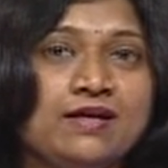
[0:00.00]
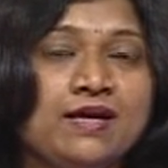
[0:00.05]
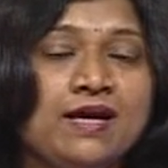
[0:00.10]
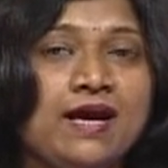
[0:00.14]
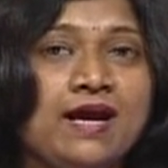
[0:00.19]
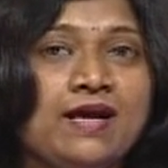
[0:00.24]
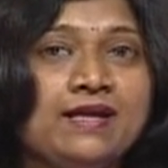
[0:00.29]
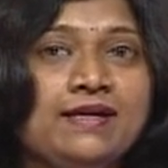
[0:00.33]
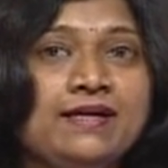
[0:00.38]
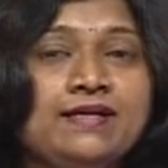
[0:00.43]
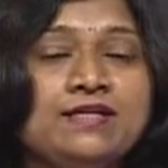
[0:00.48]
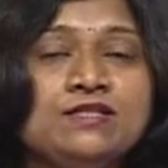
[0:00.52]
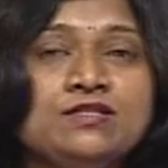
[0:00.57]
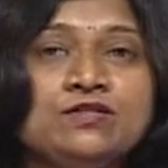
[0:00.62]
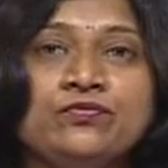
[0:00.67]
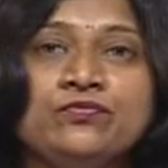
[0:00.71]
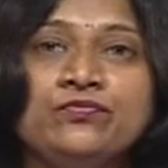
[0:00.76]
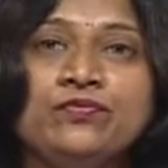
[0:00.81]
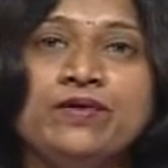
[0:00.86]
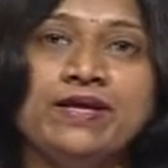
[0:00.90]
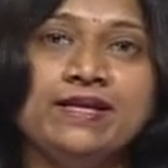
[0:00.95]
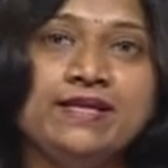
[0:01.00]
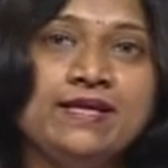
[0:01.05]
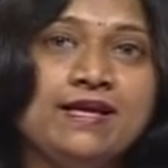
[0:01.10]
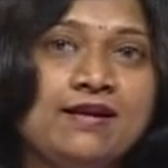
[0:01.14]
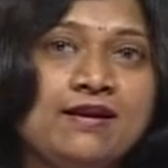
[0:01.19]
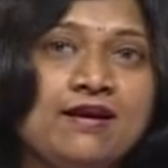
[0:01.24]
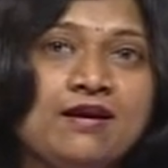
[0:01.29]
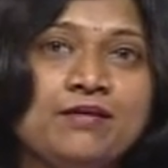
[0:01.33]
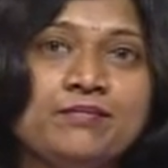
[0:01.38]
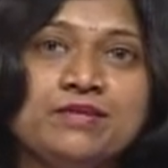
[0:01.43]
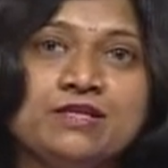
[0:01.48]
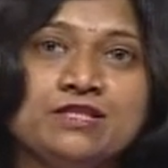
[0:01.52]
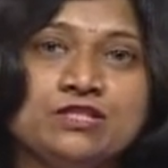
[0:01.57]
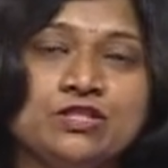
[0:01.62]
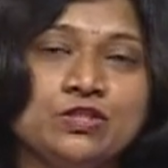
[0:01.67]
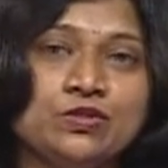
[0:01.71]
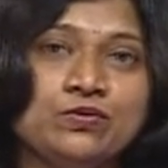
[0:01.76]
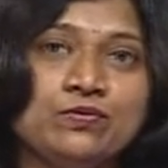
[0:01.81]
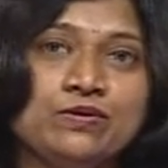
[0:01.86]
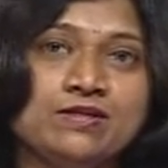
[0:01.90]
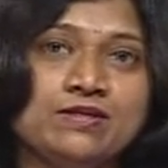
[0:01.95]
and it is a very alarming
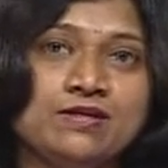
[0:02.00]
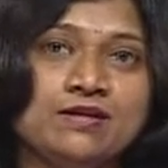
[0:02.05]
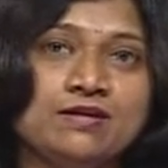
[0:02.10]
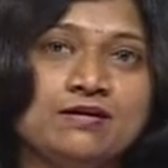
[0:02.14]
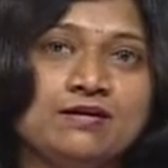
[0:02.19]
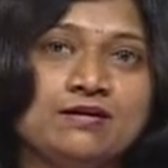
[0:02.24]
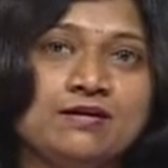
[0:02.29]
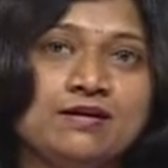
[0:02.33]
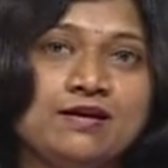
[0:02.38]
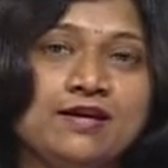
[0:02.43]
situation.